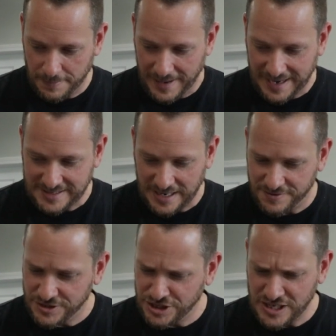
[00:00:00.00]
on the backside,
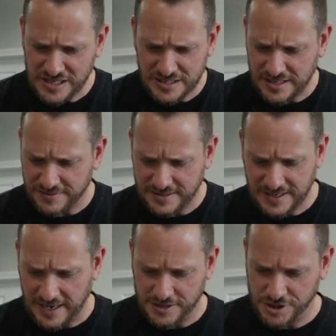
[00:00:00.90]
just a
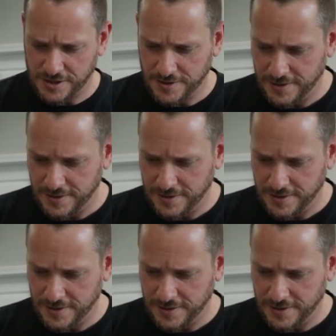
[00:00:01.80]
touch.